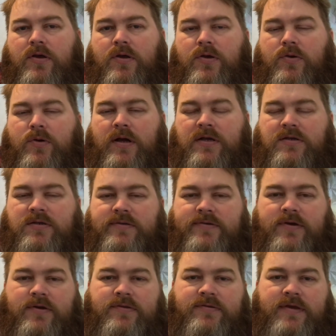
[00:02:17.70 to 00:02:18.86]
who actually
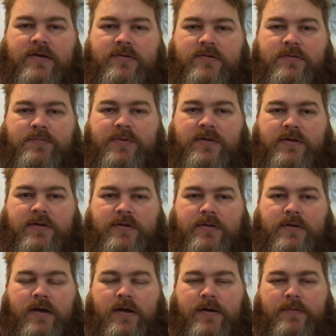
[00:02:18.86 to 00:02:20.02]
turns out to be
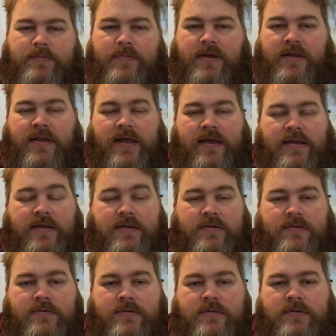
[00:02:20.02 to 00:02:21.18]
an
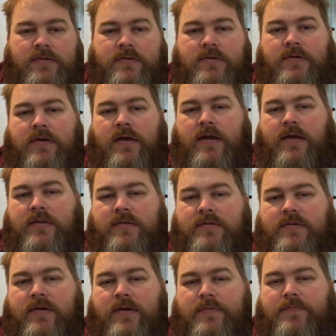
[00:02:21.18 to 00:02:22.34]
alien,
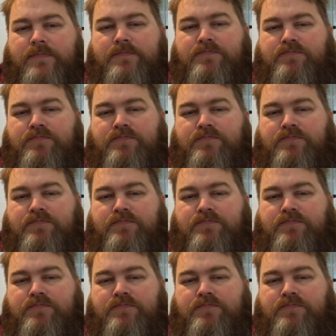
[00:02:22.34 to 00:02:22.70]
and